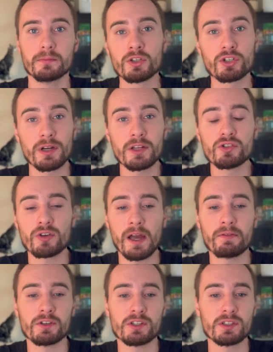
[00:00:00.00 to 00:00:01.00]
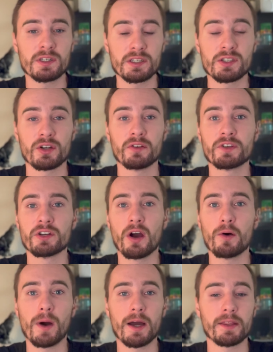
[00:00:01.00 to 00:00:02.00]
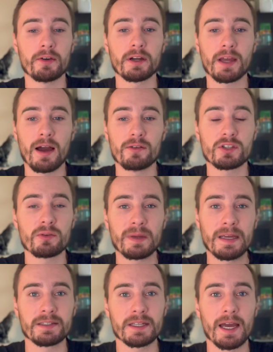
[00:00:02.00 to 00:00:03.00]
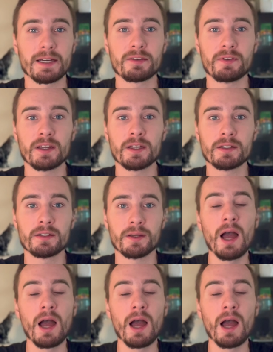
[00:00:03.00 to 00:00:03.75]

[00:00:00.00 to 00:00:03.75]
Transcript: Shouldn't drivers deserve to know why their accounts are being deactivated?